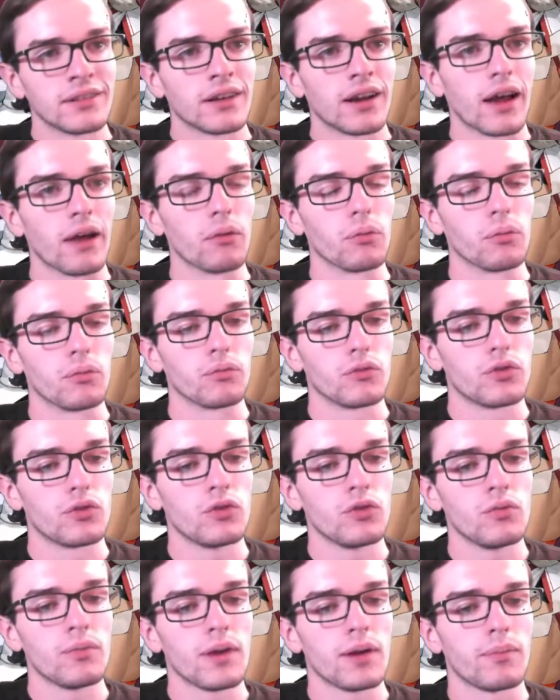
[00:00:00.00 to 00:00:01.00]
I
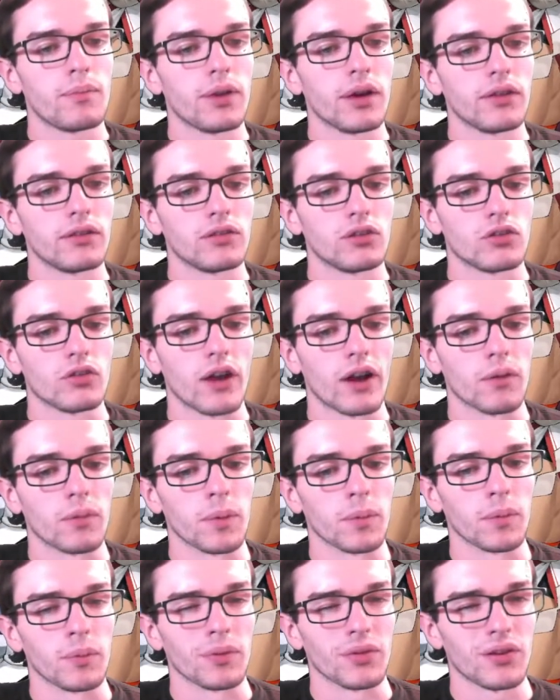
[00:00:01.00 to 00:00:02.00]
do my best to try and
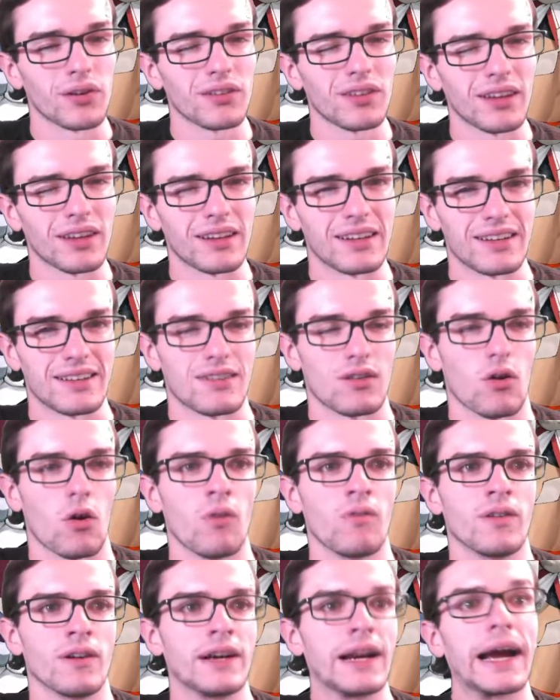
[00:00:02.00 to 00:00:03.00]
remember. But there's like
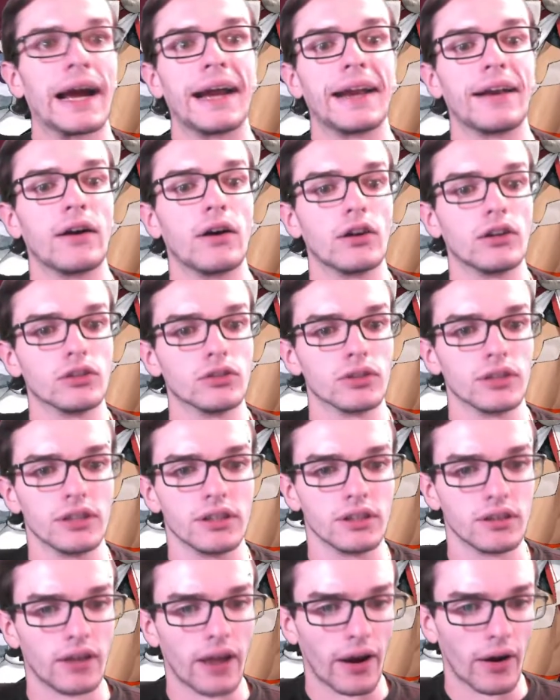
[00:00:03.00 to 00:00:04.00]
over
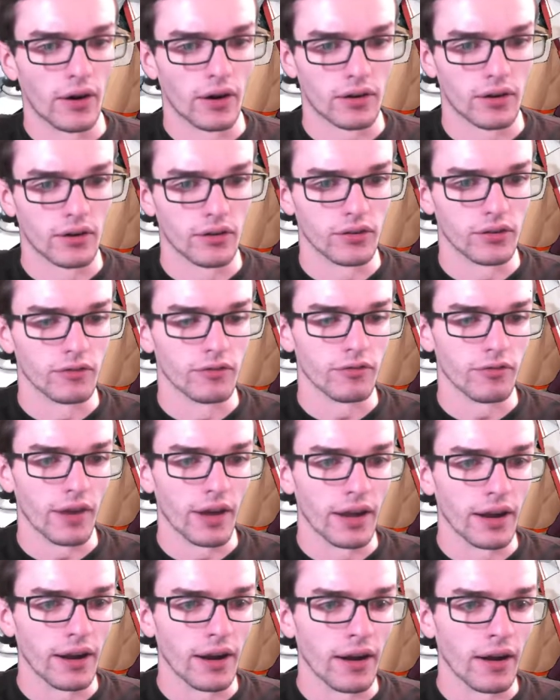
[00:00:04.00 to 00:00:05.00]
900 characters in
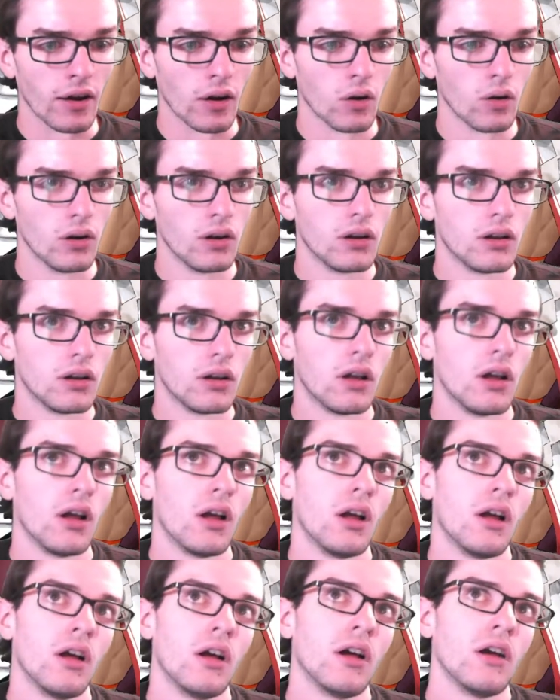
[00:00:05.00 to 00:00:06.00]
FEH now.
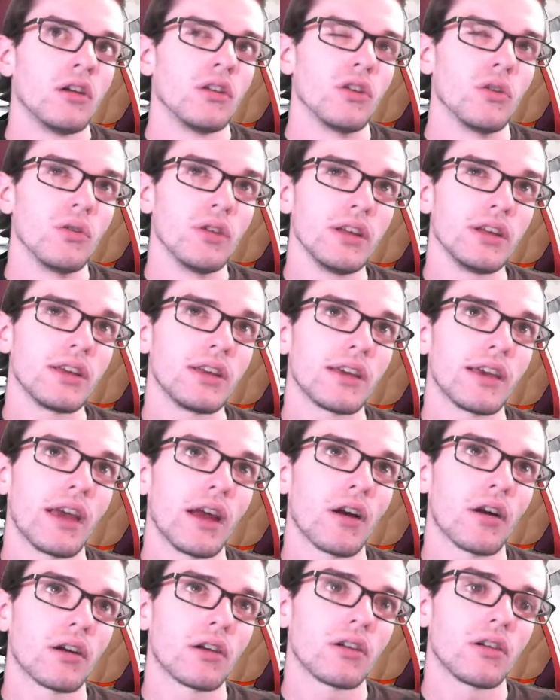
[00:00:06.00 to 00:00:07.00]
Unique
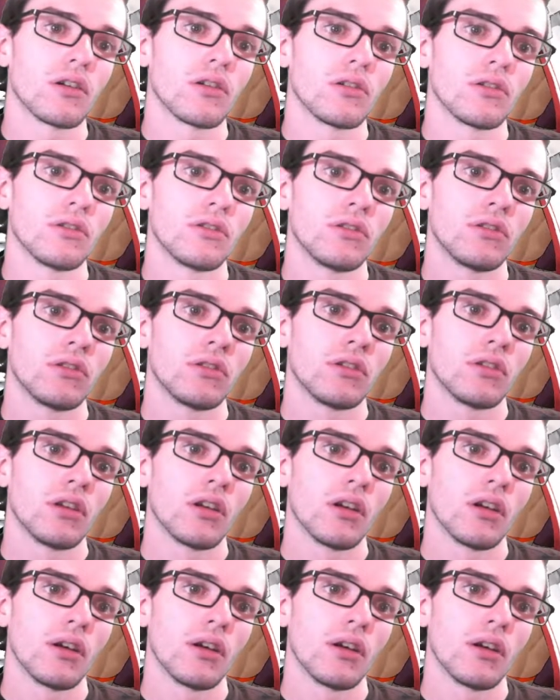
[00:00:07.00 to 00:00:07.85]
characters.